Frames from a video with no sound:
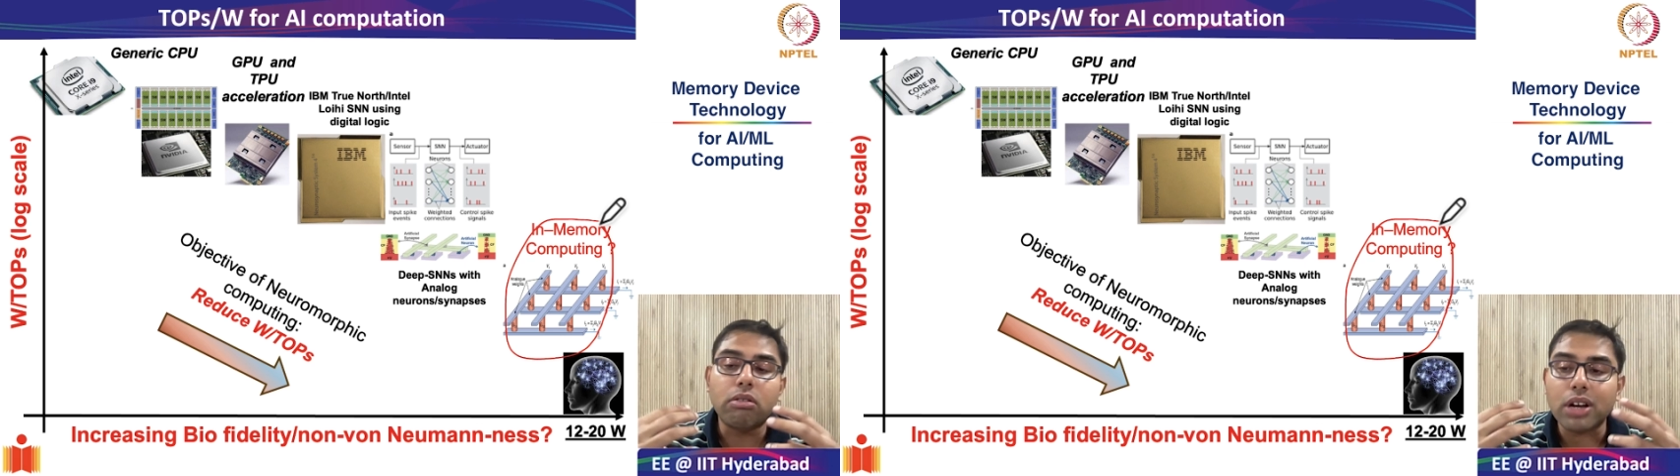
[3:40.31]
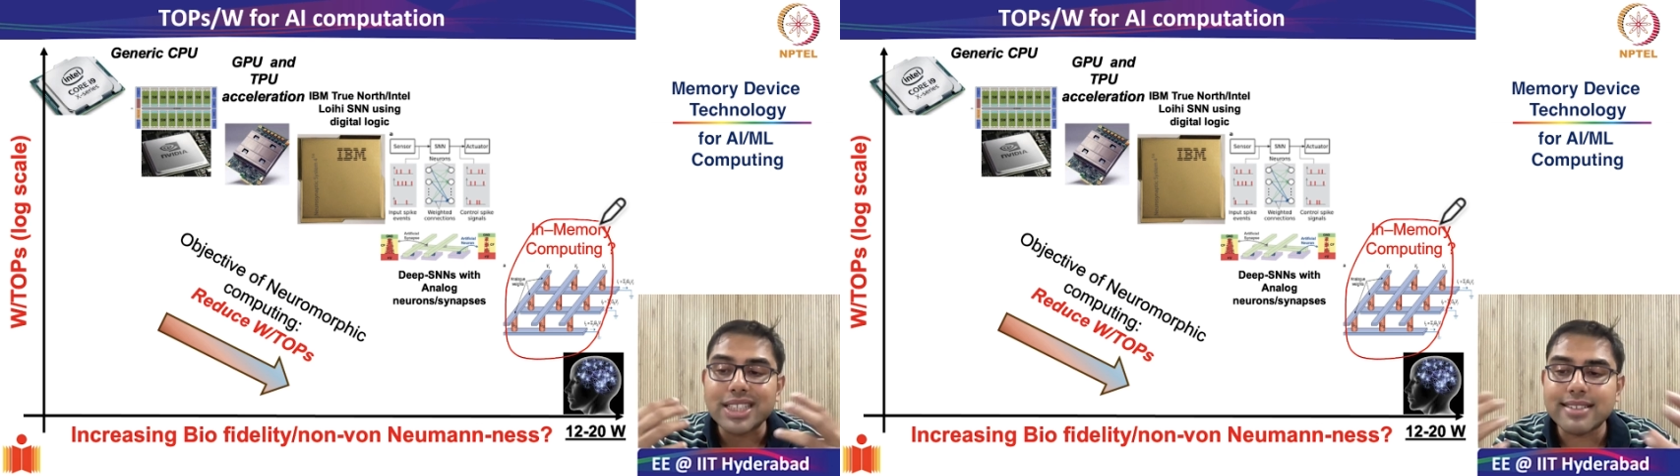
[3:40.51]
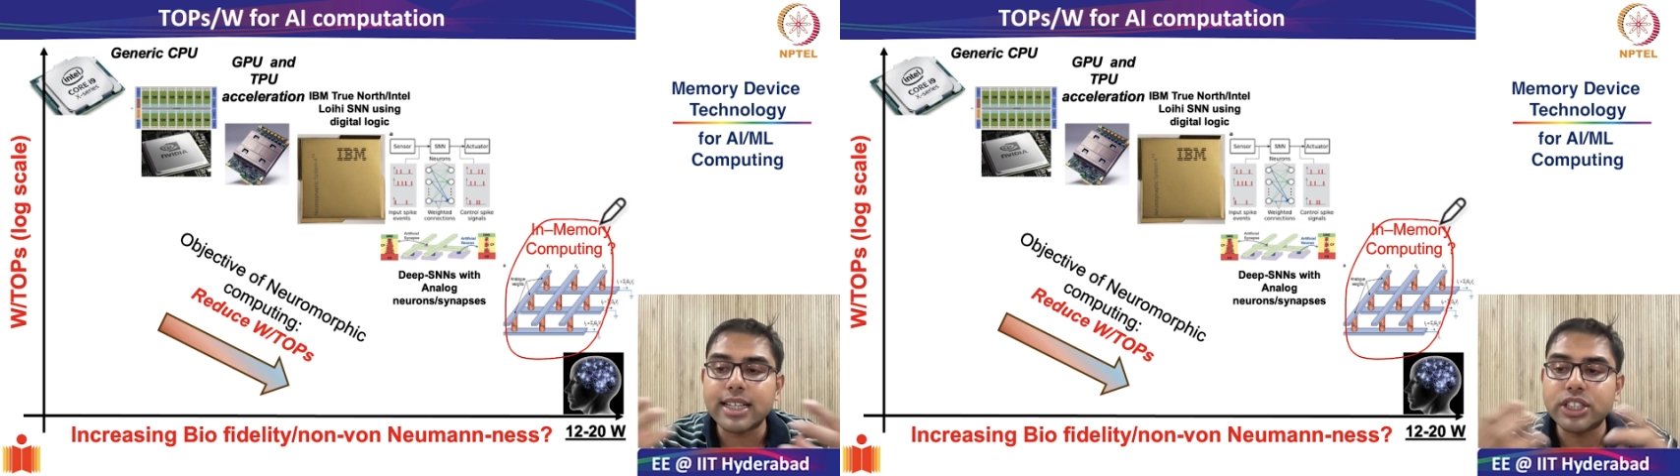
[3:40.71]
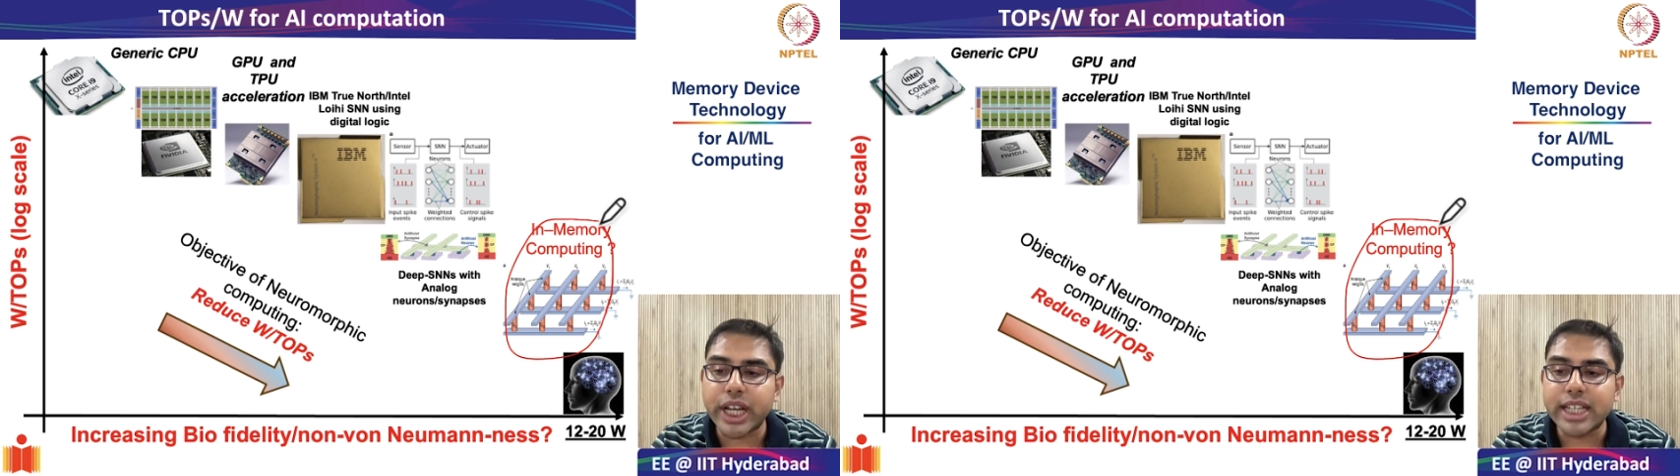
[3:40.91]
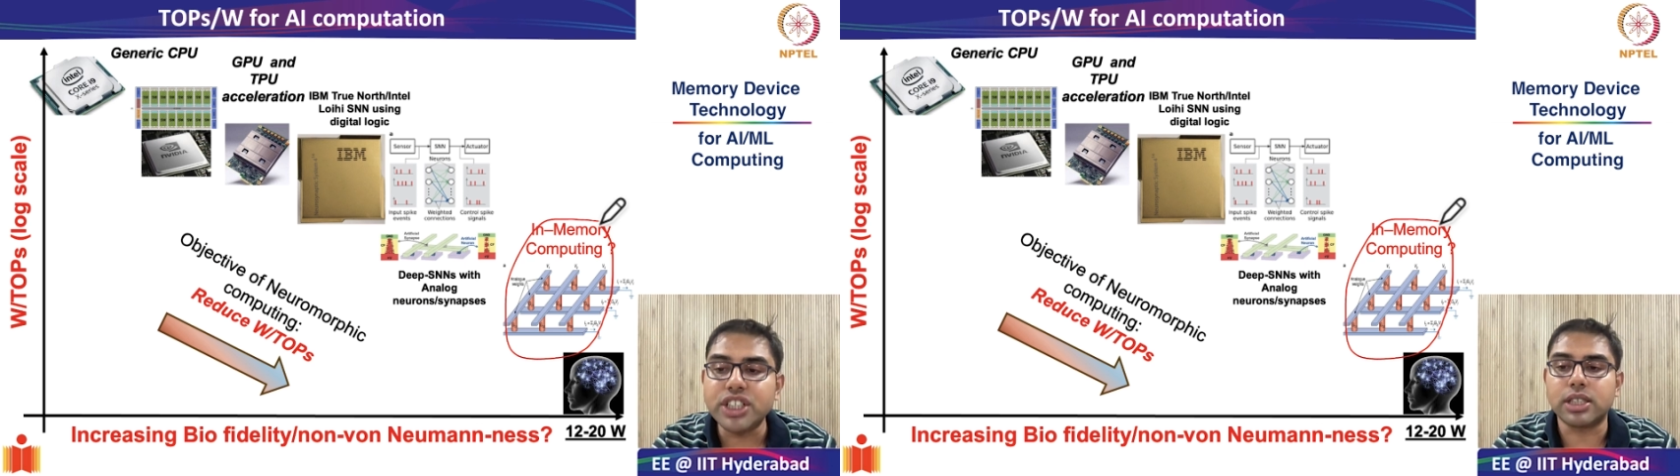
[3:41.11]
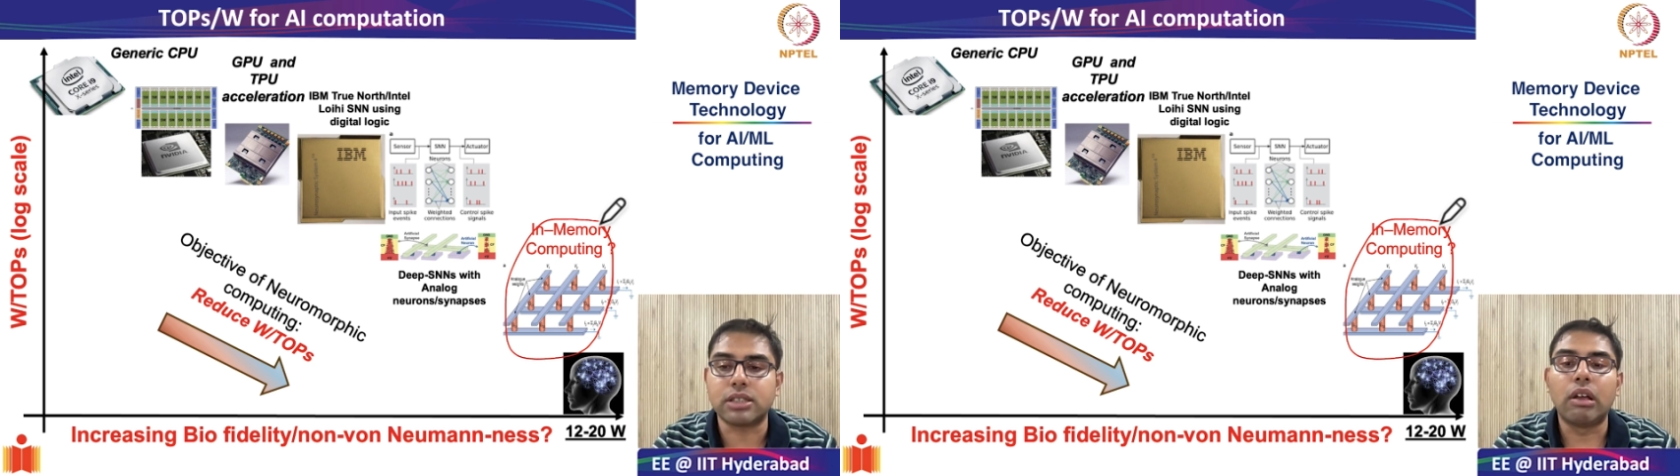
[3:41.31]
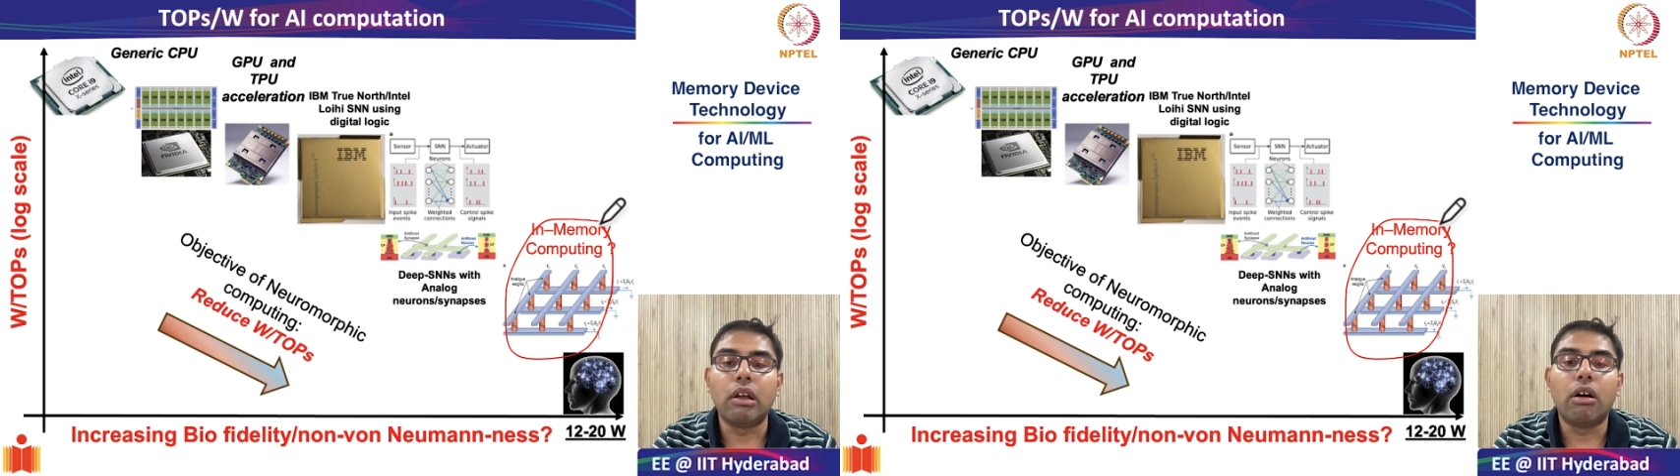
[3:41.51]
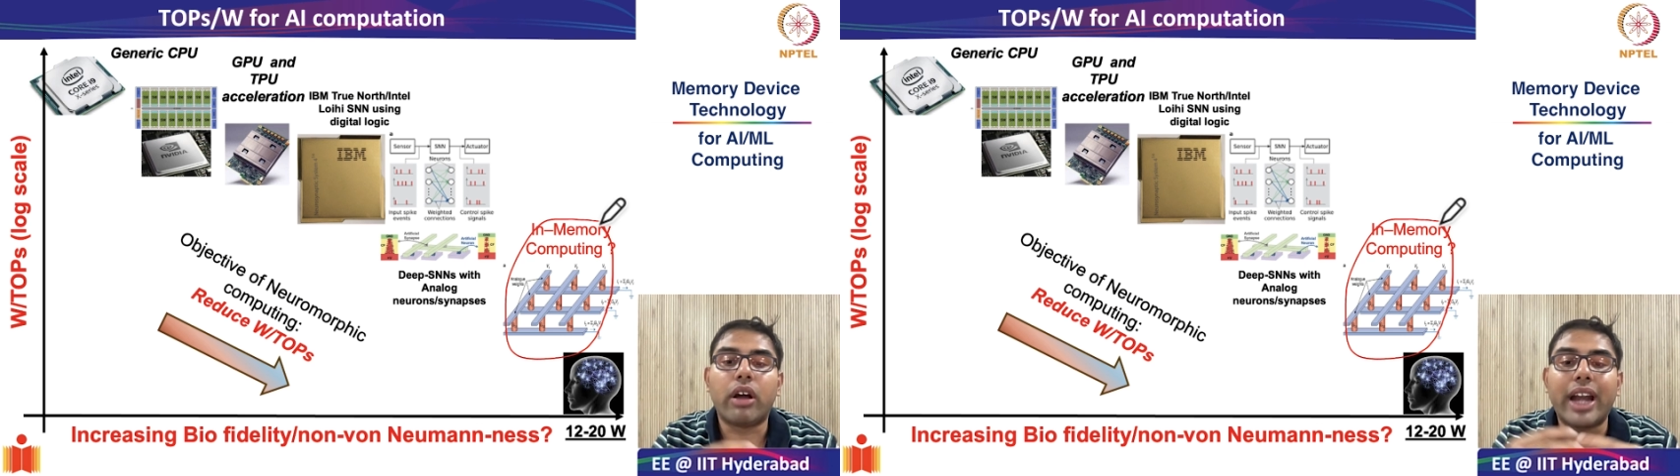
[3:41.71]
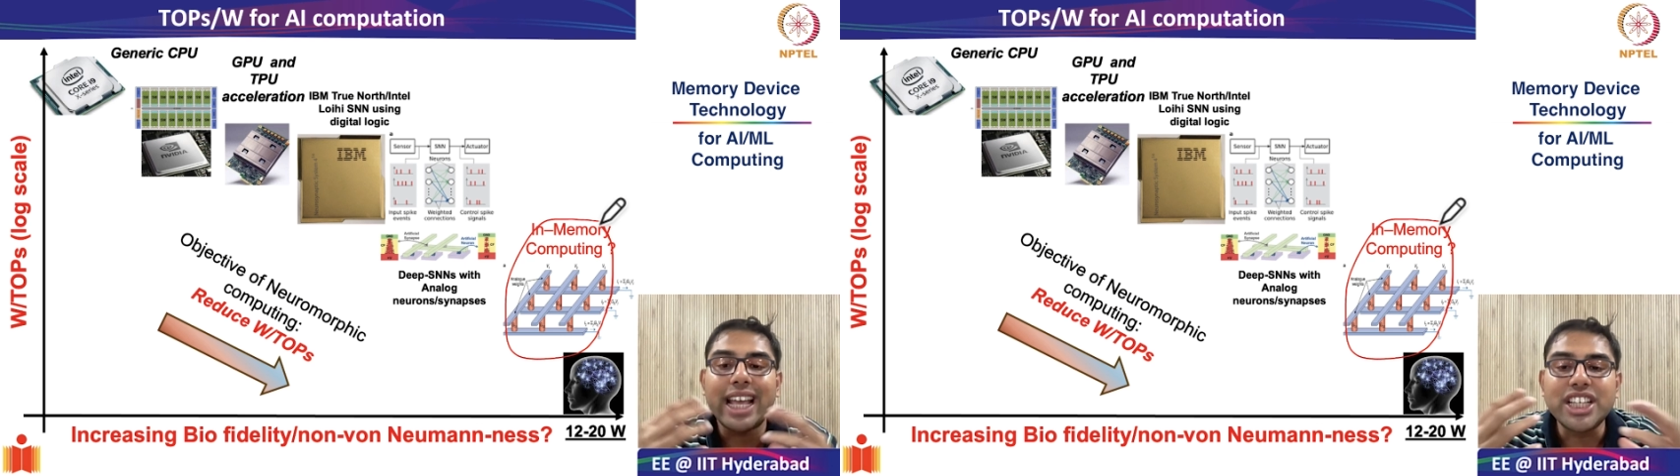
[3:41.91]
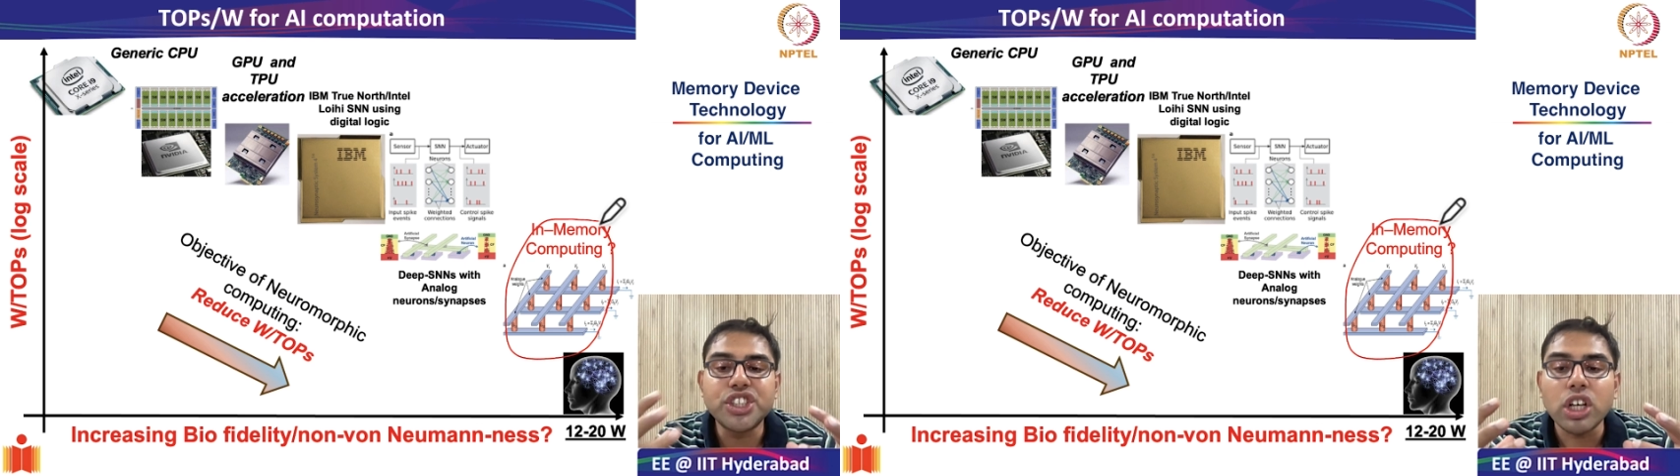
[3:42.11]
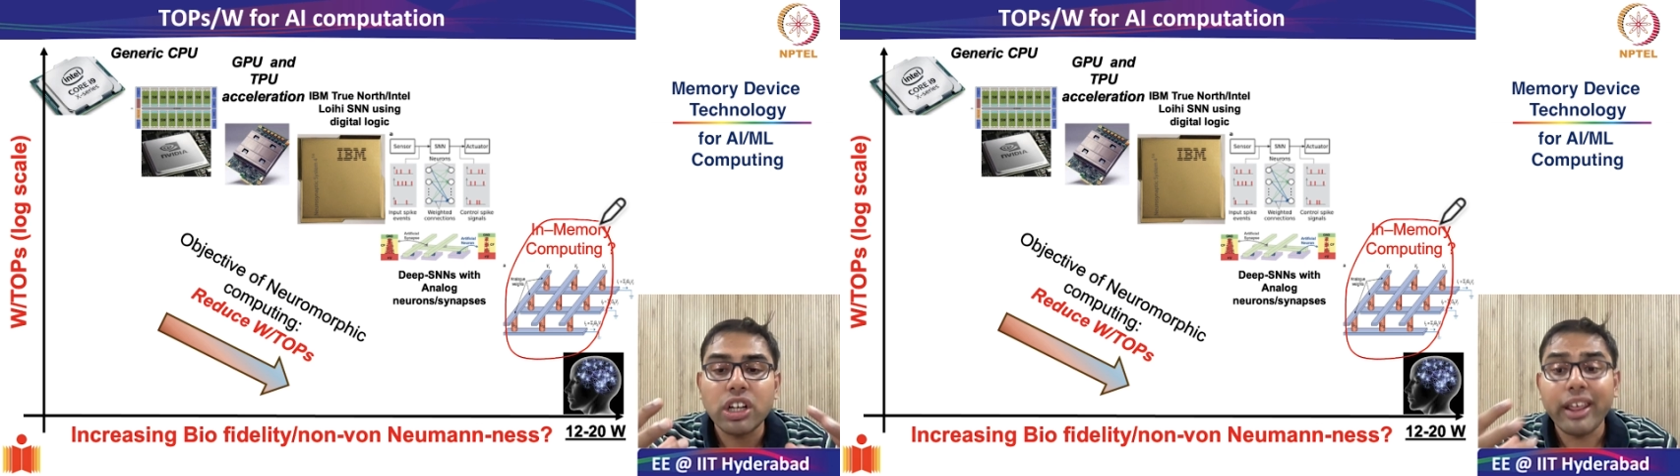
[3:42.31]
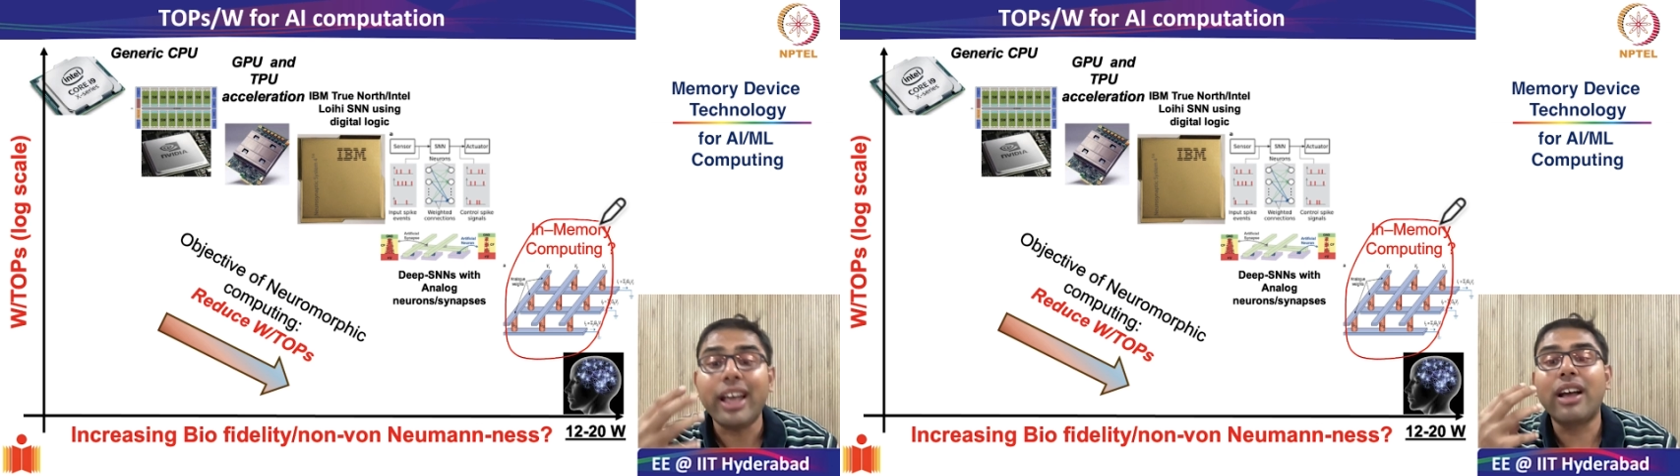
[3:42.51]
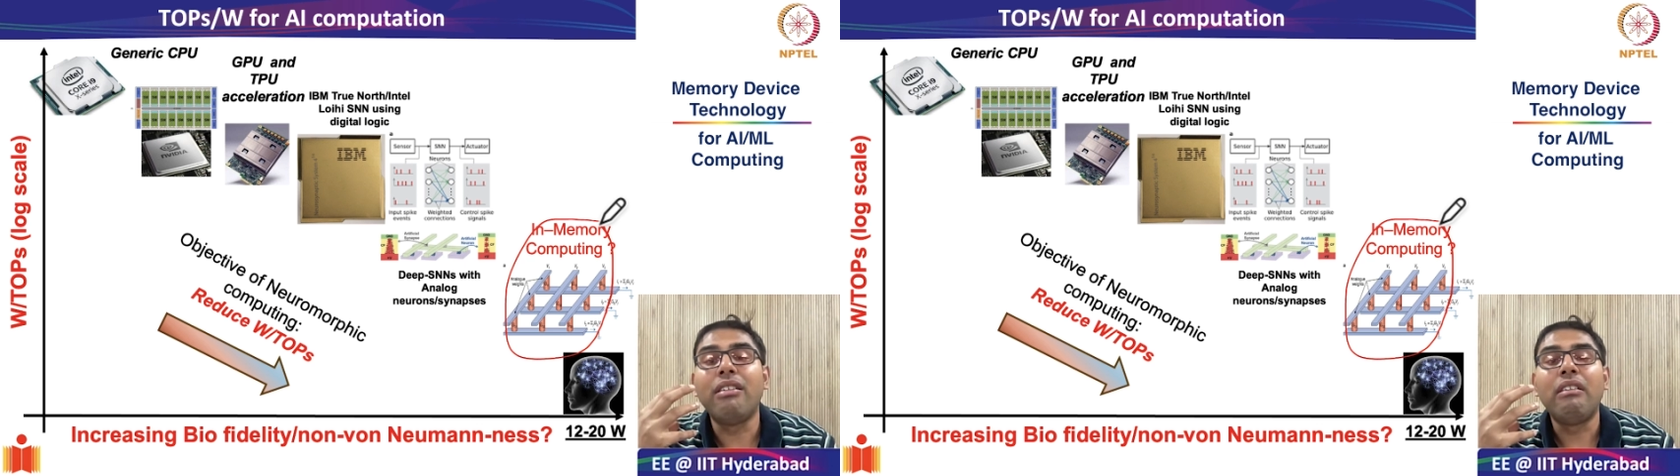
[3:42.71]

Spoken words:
drastic changes or exotic